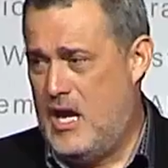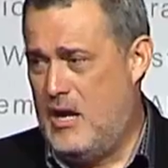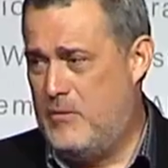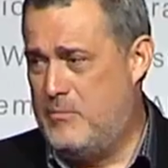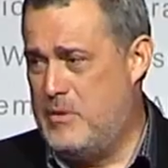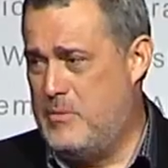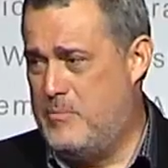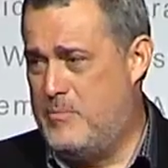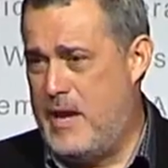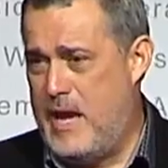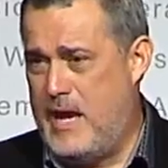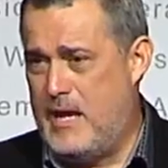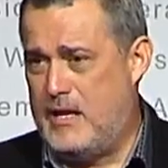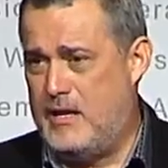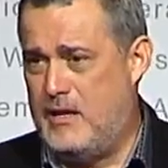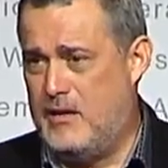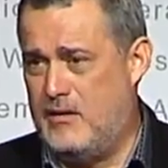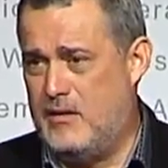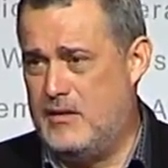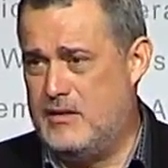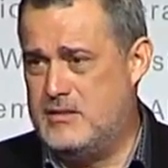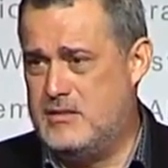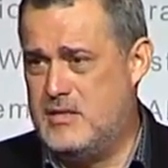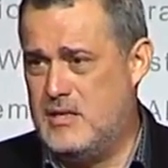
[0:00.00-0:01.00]
I'll be back
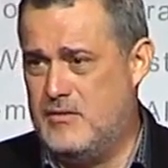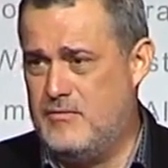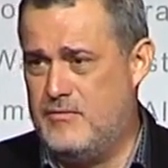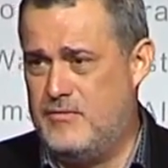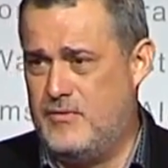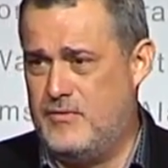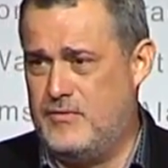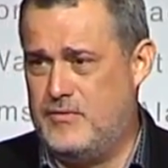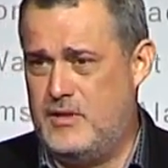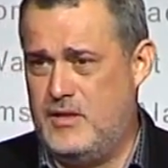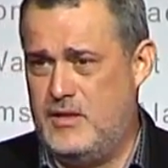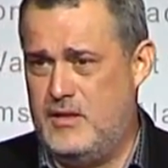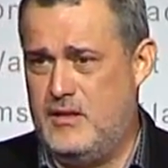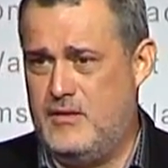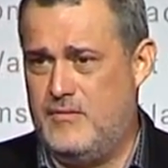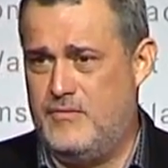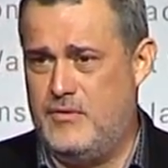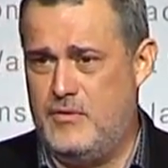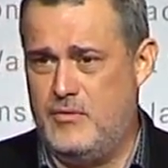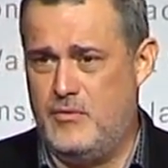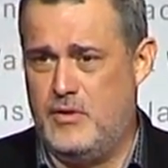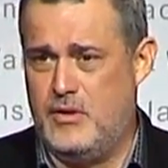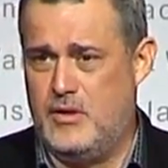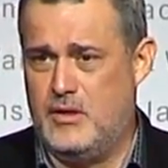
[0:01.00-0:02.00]
here at 10:15
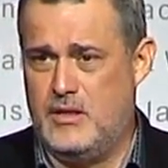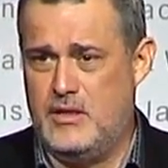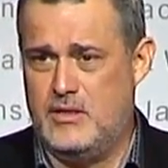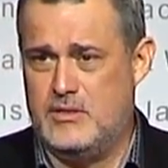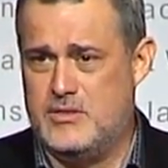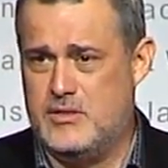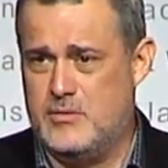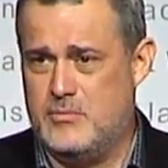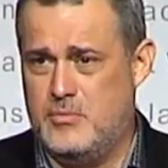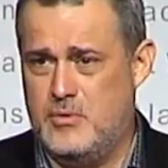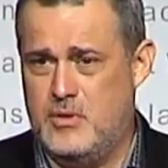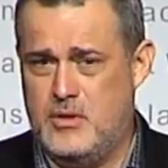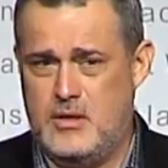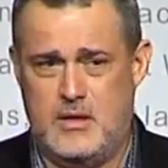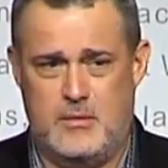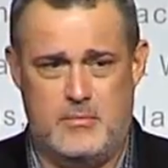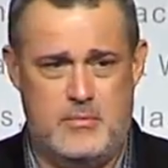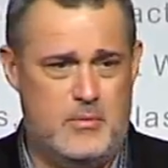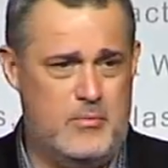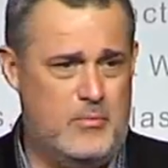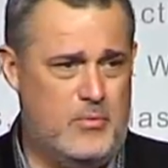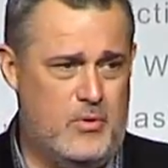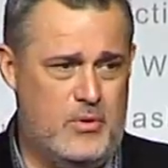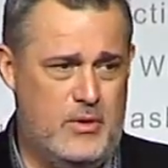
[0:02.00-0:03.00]
if you want to get your book. I'll
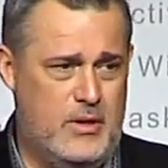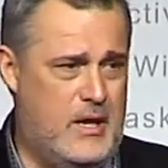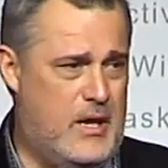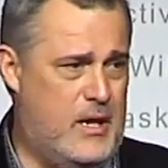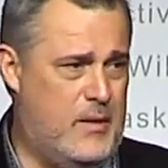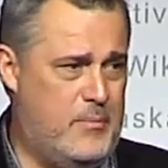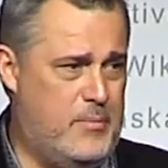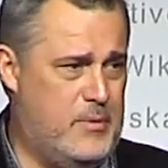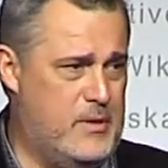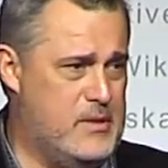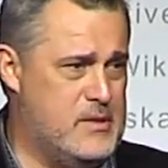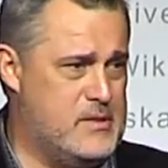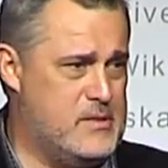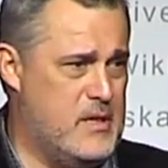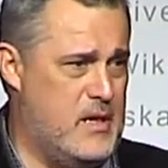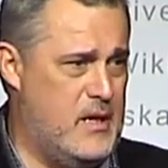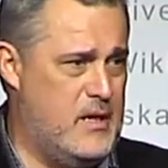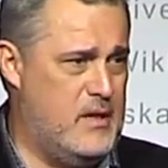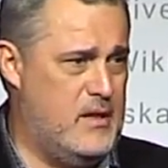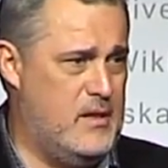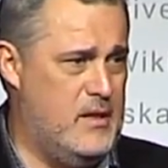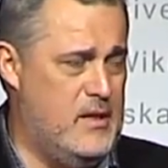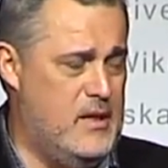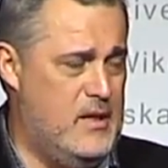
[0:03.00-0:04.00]
be more than happy to
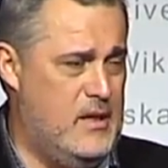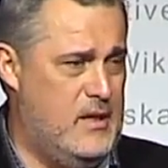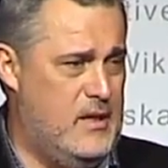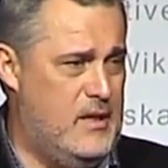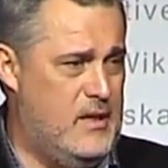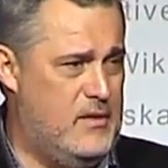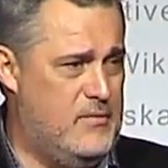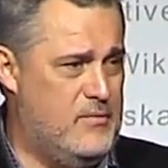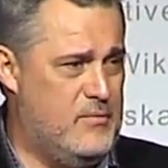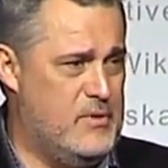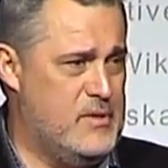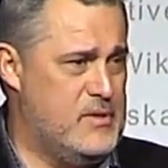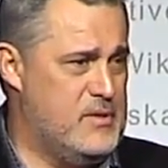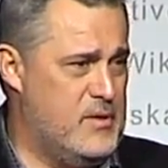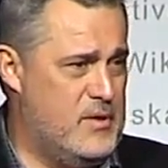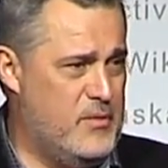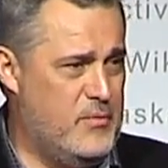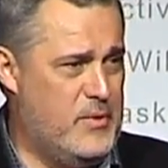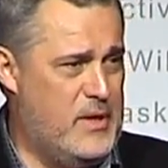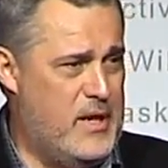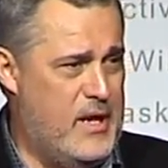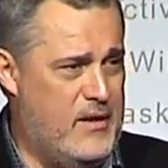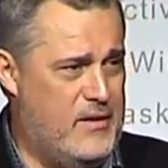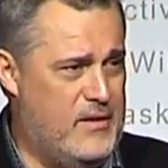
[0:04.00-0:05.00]
sign it. It
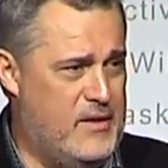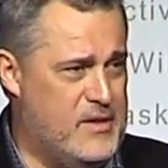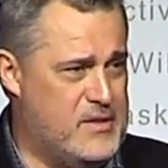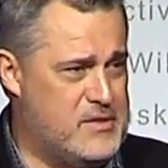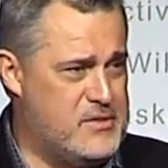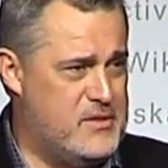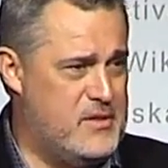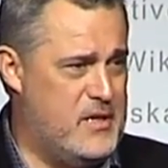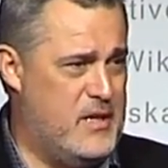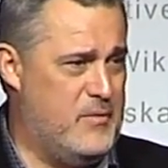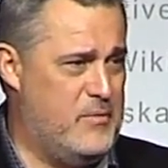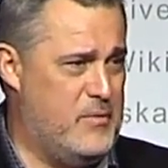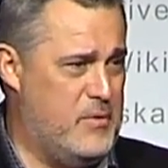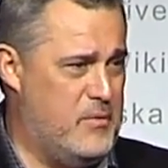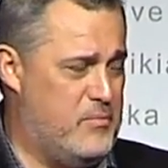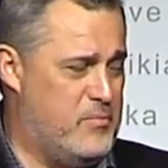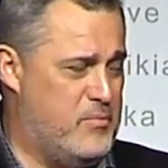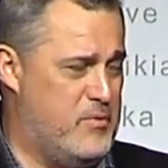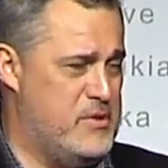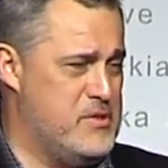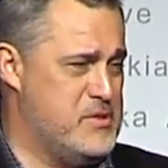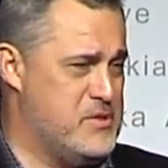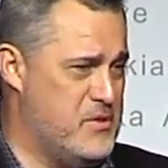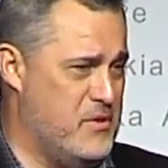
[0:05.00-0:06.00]
went out yesterday. We
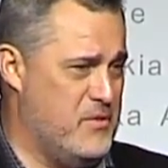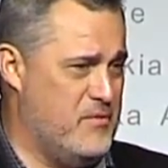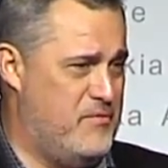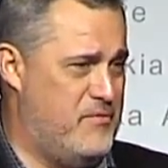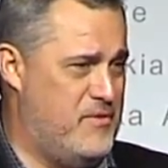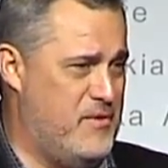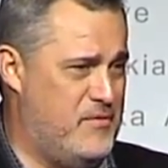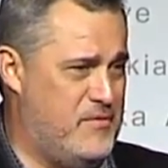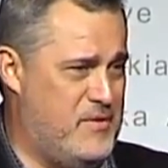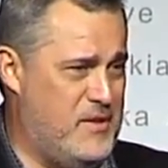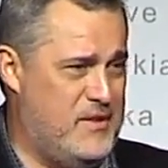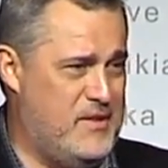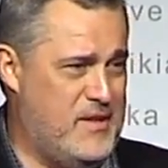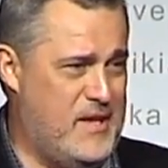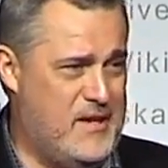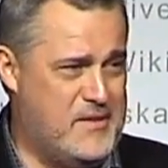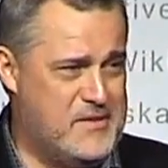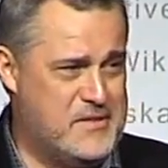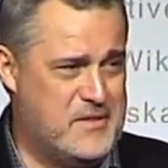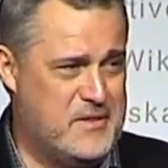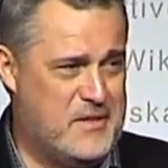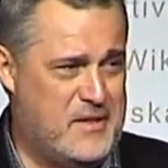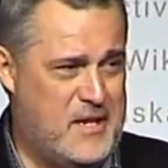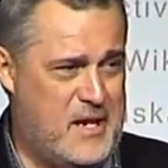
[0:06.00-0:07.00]
pre-sold
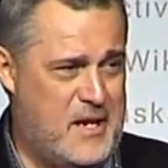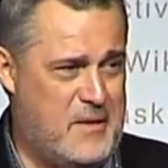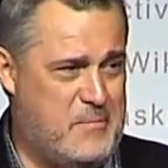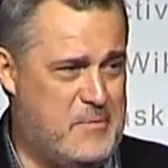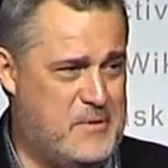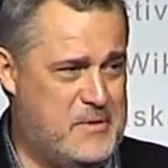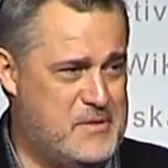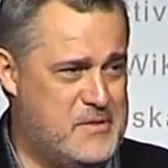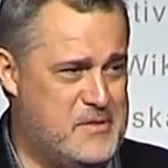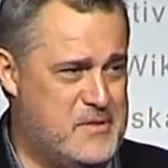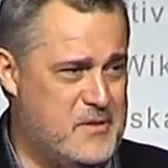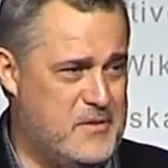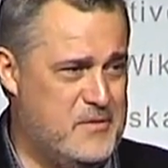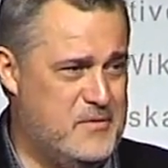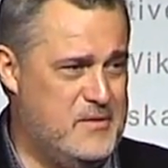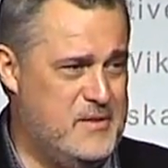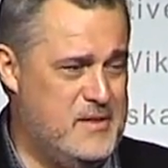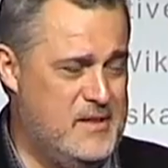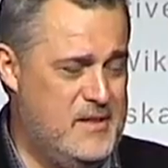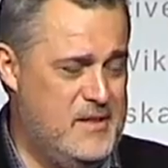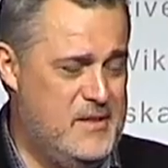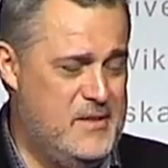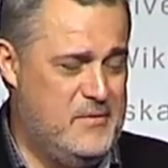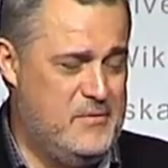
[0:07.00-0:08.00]
50,000 copies, so
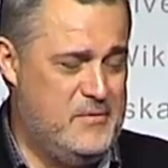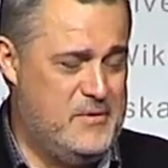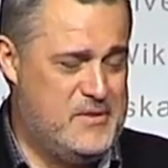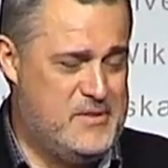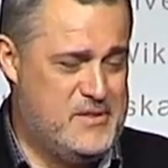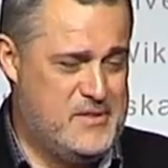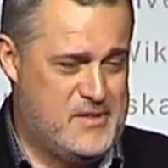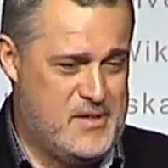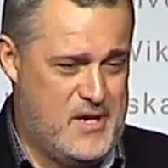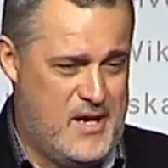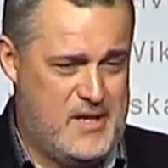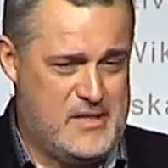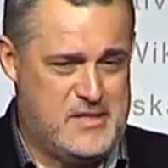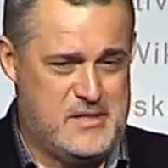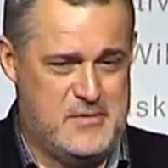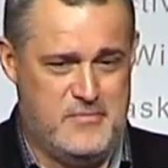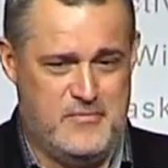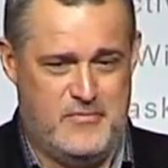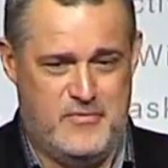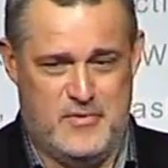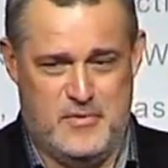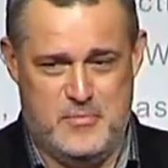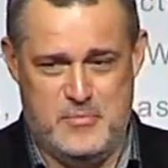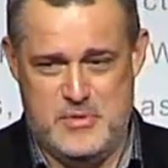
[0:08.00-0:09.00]
which is
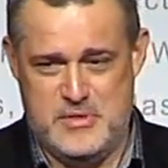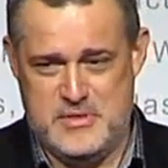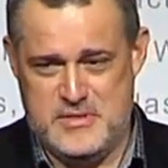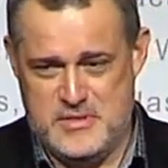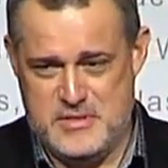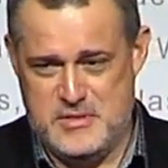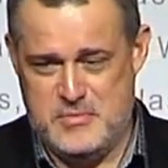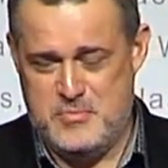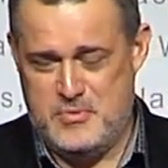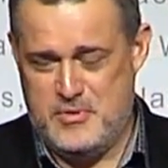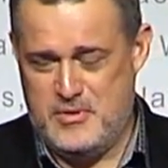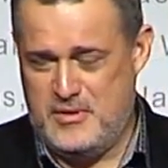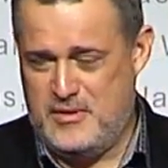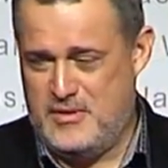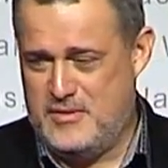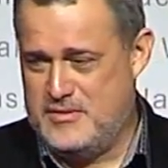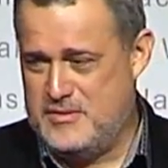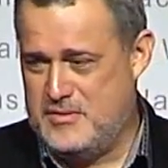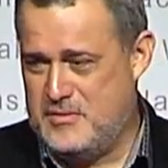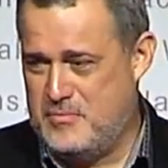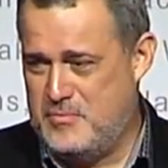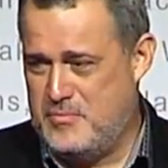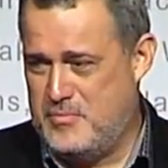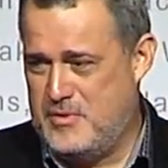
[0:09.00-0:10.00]
awesome for a business book,
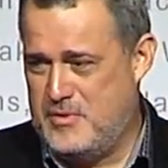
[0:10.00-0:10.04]
as